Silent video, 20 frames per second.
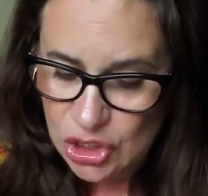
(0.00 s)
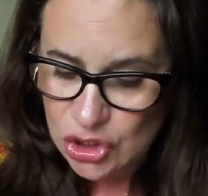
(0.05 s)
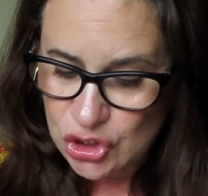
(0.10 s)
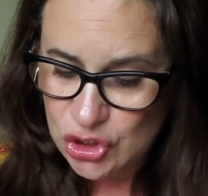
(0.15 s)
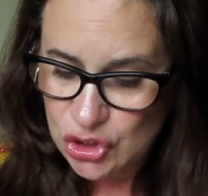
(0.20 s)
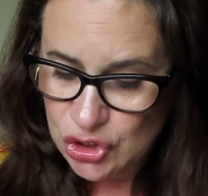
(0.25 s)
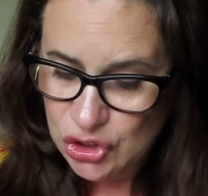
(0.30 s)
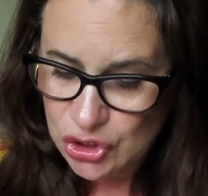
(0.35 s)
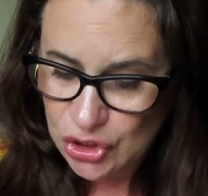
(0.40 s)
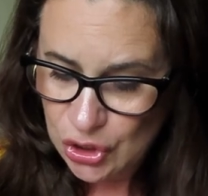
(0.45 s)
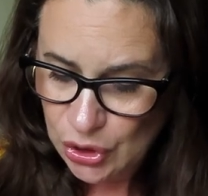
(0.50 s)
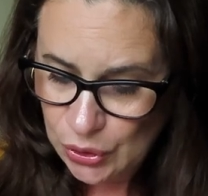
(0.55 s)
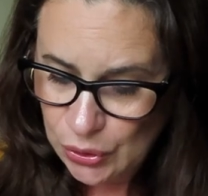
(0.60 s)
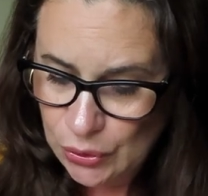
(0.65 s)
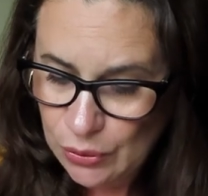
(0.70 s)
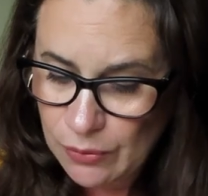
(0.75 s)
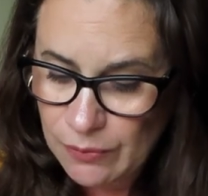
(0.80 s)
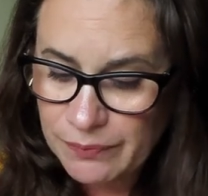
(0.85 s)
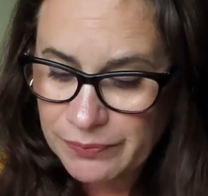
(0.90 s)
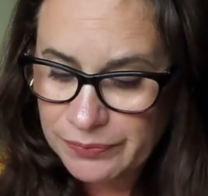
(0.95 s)

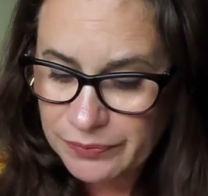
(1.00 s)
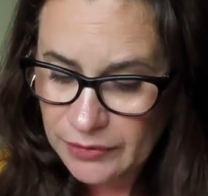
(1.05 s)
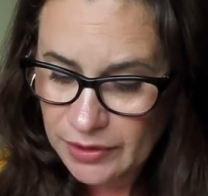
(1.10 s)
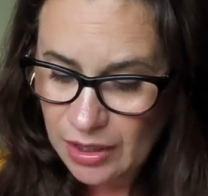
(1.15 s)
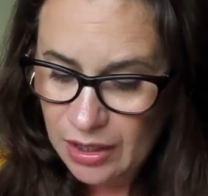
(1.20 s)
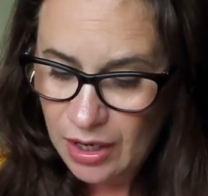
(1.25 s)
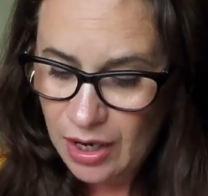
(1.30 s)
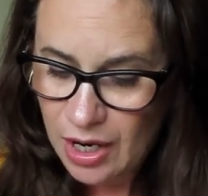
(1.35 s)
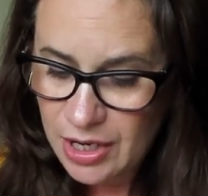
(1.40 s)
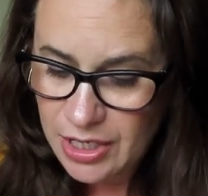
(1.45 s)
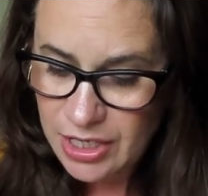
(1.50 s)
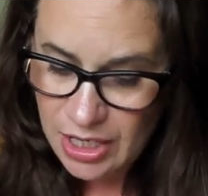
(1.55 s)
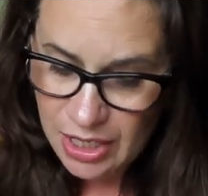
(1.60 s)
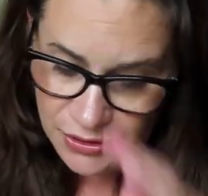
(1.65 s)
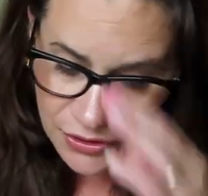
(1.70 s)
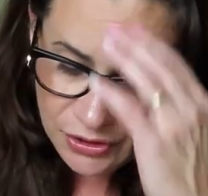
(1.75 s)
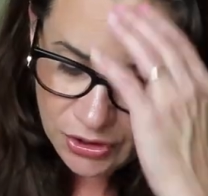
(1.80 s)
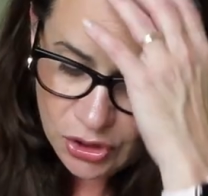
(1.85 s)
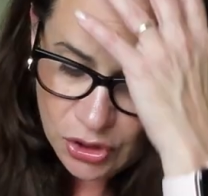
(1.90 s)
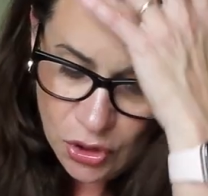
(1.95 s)
So
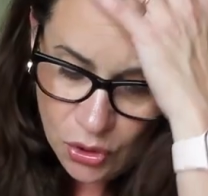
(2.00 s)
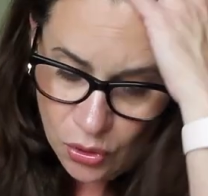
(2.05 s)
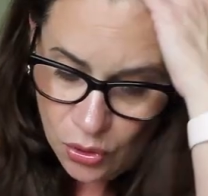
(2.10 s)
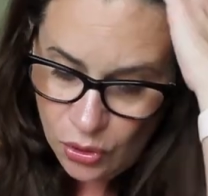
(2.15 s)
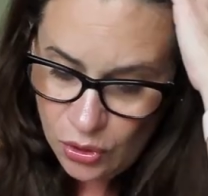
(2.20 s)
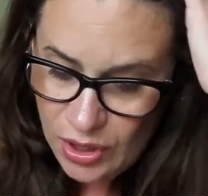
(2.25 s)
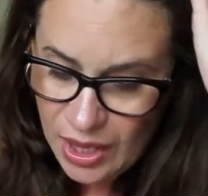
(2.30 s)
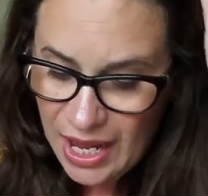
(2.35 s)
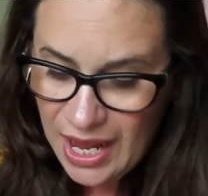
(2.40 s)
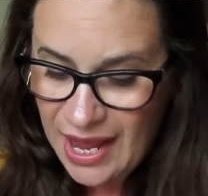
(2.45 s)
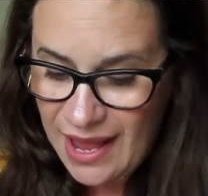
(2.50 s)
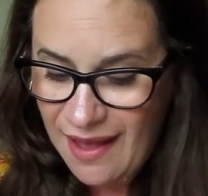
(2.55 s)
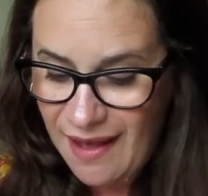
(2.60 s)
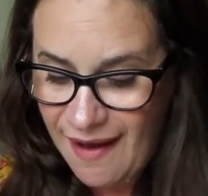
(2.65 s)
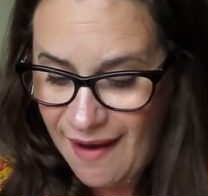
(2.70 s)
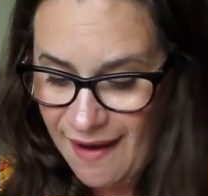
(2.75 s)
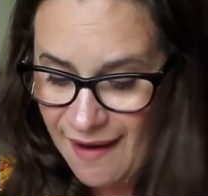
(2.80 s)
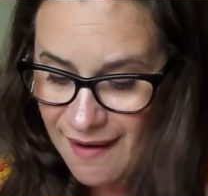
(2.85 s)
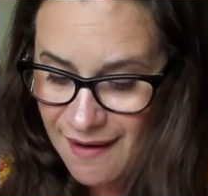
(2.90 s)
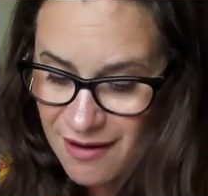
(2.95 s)
another goal I
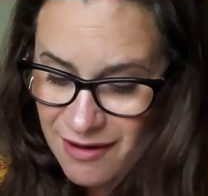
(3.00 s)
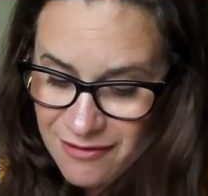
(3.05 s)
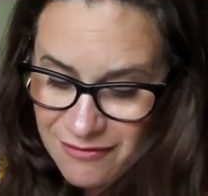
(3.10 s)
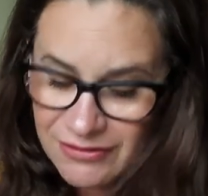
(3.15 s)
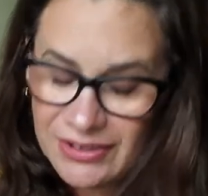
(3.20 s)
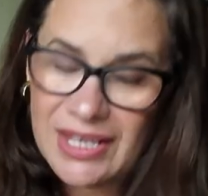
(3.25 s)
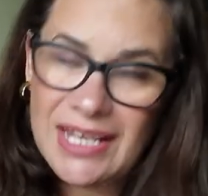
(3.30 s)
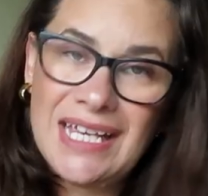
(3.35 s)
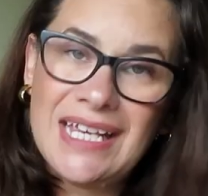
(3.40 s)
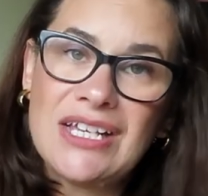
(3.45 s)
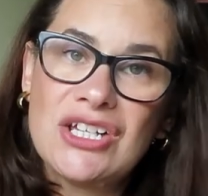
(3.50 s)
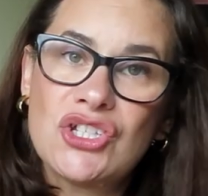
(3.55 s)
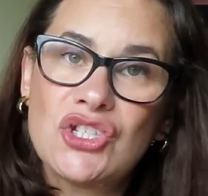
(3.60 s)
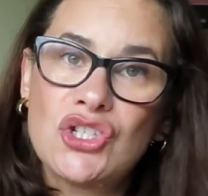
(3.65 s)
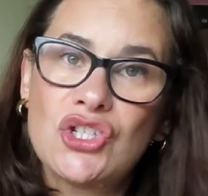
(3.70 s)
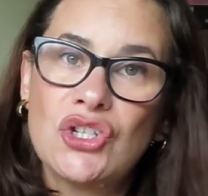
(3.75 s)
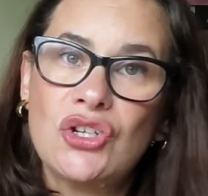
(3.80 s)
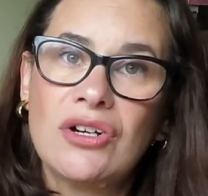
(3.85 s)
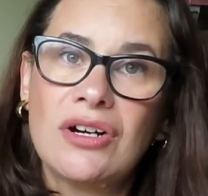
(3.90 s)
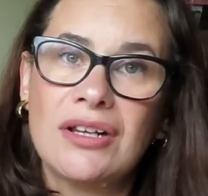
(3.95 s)
have
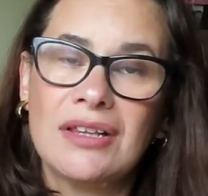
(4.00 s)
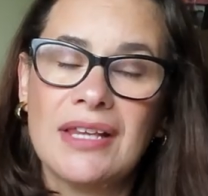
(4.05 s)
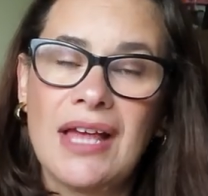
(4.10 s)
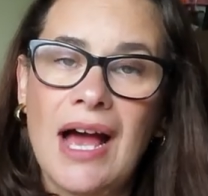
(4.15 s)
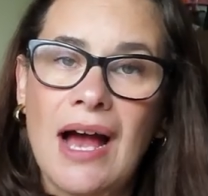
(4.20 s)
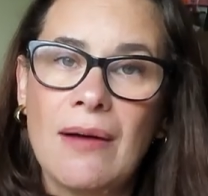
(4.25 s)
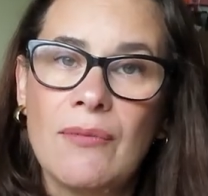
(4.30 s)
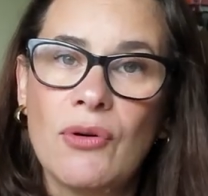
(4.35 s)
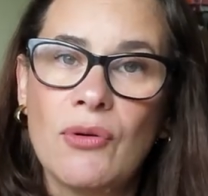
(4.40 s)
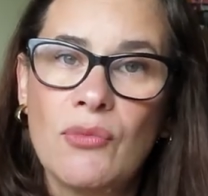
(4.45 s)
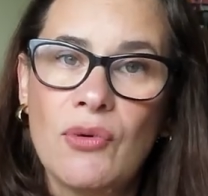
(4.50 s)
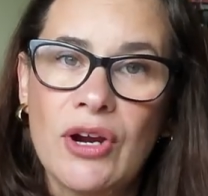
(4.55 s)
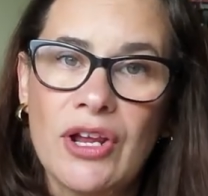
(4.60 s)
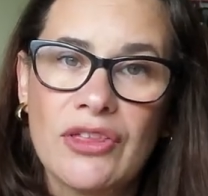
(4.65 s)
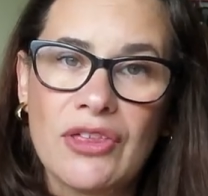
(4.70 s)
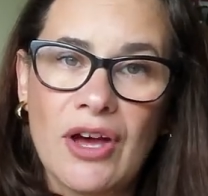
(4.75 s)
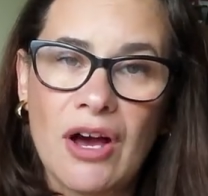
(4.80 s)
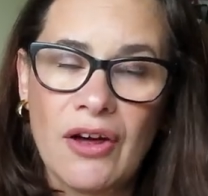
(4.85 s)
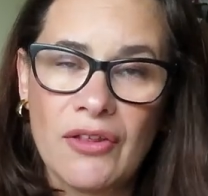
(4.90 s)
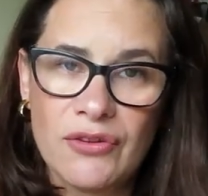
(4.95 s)
is to collab
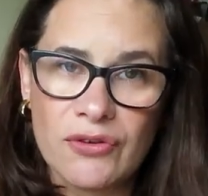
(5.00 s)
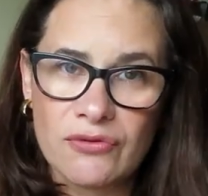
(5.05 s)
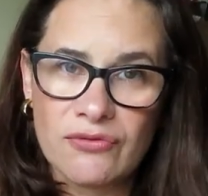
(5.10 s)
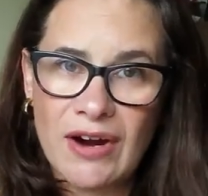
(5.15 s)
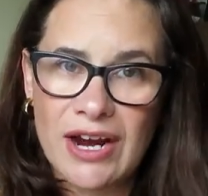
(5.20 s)
with other